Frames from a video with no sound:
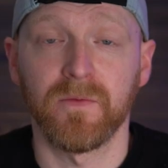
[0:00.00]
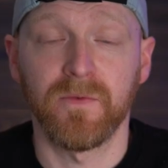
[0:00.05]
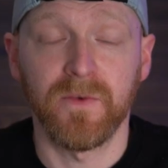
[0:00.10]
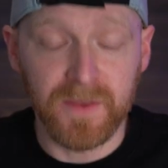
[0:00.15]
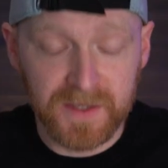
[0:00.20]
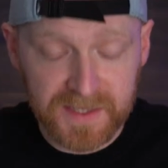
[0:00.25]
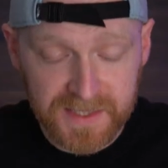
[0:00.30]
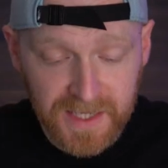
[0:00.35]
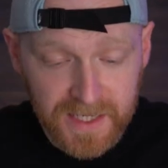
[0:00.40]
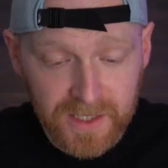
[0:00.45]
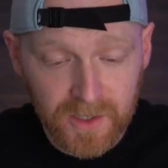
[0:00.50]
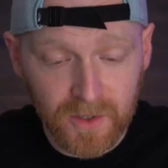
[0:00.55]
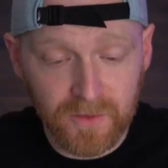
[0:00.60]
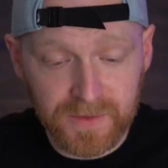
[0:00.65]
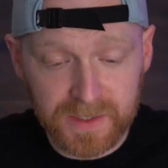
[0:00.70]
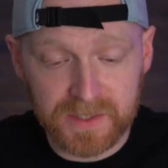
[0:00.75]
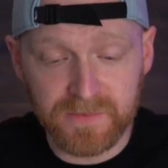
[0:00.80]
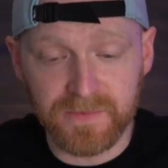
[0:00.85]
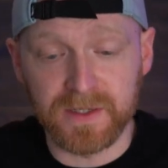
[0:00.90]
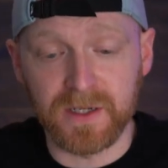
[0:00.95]
For the sake of
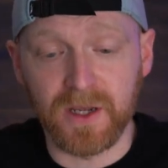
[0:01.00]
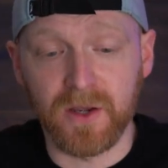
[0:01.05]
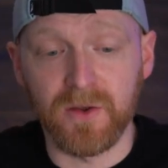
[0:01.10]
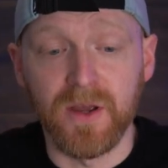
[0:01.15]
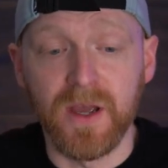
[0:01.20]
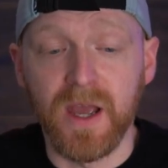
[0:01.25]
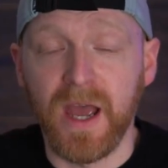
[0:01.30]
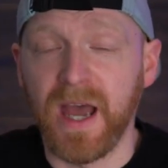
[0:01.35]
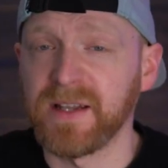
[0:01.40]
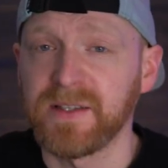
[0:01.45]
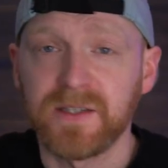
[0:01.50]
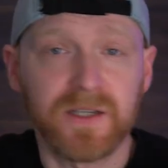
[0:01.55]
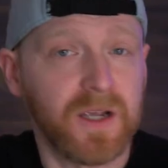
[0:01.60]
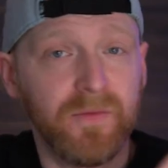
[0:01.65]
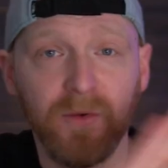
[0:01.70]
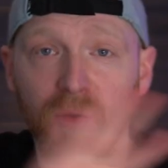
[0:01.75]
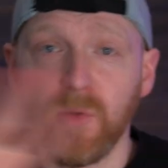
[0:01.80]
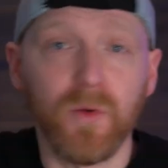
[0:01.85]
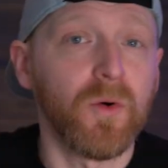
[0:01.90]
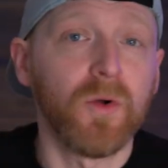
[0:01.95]
this video, and to
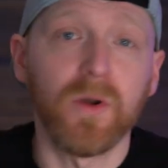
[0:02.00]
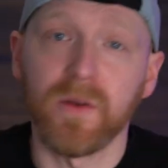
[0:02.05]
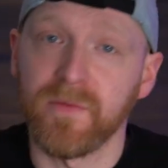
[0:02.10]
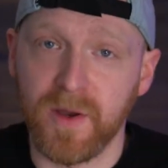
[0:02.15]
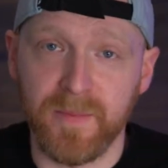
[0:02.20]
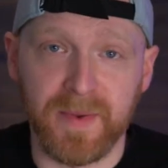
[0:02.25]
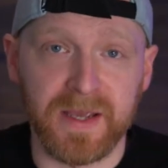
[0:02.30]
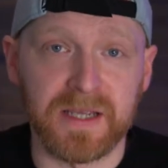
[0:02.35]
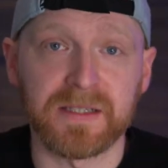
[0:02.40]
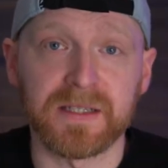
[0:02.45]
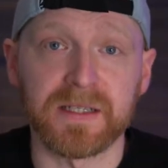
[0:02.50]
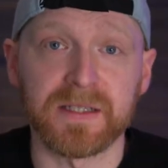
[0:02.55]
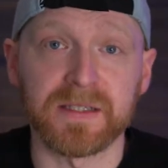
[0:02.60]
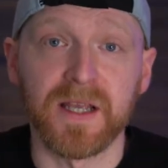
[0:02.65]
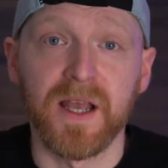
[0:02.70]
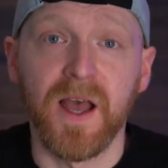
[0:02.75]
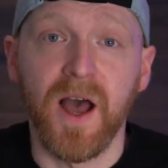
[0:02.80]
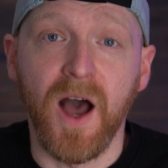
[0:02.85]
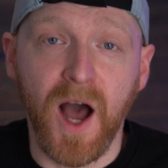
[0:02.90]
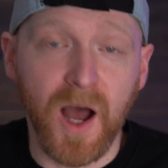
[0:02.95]
cover all of our bases,
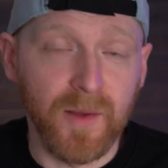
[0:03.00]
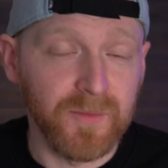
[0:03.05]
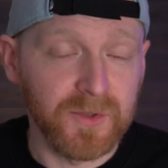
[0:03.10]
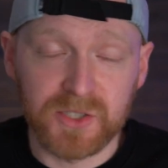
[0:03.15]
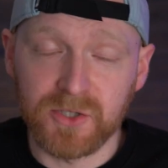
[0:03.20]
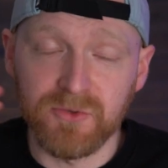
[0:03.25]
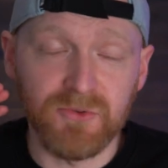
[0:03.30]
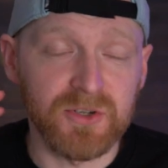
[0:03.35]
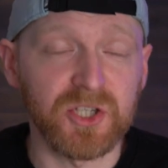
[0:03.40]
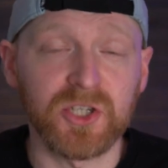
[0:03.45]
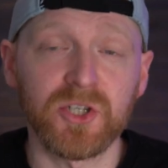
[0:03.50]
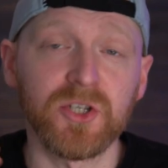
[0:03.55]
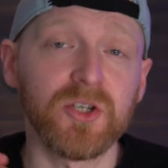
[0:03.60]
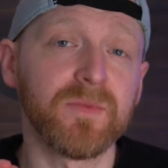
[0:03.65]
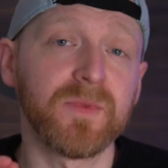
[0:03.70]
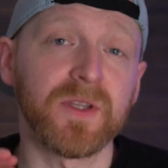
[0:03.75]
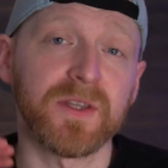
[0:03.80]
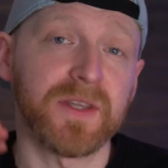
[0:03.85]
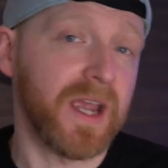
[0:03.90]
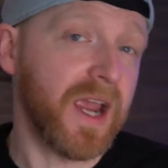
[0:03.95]
I'm just going to
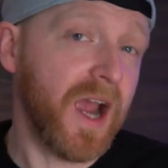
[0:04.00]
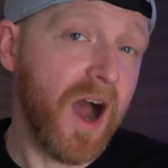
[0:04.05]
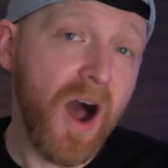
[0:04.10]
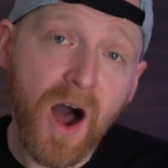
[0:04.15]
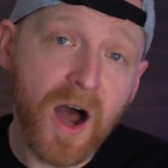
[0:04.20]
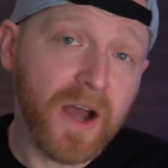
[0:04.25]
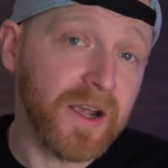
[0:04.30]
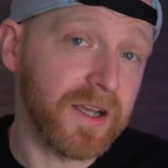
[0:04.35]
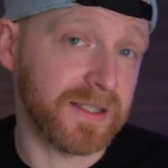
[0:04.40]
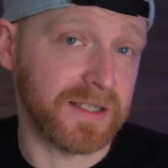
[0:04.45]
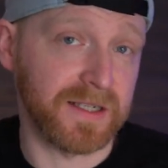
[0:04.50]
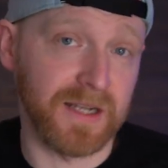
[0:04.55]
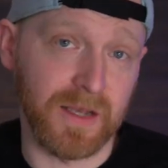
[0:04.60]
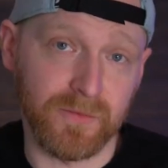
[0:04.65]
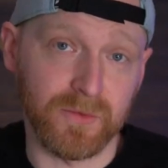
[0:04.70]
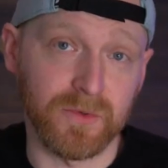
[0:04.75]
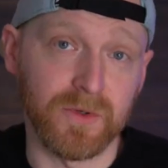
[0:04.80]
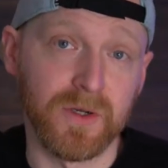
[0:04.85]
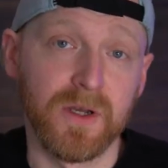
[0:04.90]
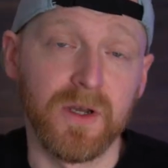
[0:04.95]
assume that the highest
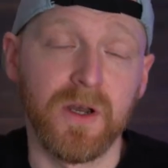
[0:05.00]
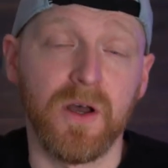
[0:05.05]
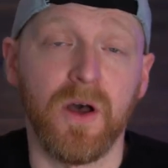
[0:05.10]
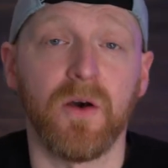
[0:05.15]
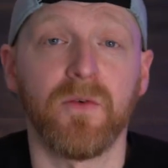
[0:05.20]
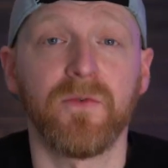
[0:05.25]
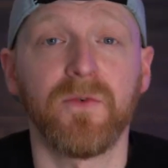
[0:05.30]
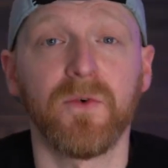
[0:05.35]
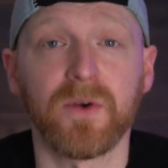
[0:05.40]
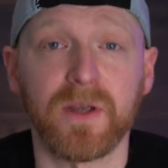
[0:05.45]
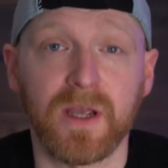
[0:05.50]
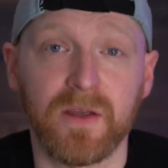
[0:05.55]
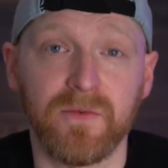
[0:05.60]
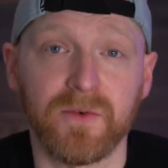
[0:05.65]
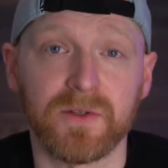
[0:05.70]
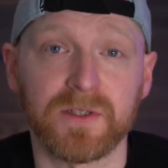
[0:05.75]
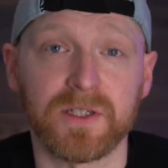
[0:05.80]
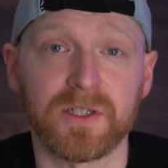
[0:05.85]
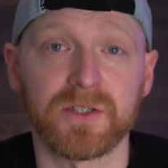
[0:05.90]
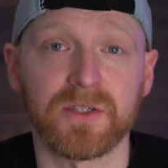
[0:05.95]
level of 4K
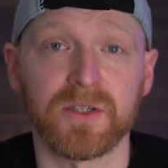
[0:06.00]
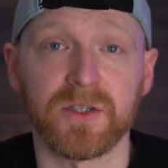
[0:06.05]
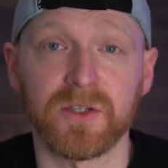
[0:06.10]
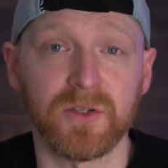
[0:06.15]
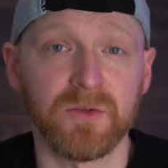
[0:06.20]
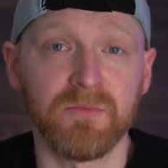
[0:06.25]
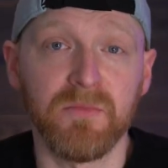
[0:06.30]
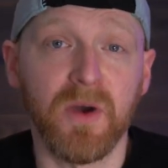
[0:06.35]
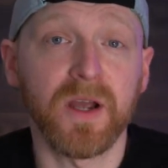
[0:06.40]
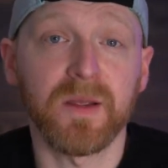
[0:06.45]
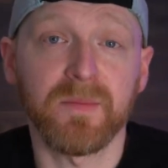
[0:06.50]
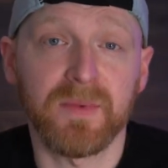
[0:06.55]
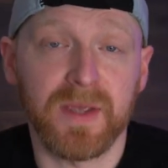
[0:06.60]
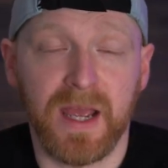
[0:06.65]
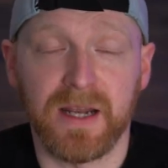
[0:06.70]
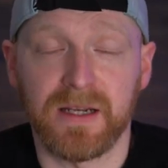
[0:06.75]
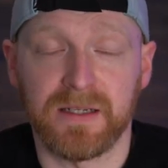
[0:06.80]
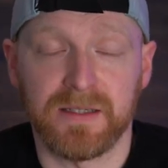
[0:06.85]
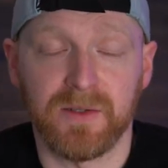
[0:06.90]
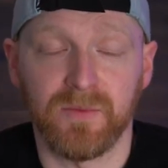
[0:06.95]
footage that you might be
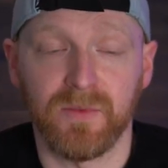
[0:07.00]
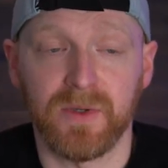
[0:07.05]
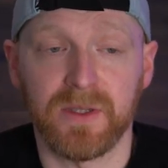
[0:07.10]
editing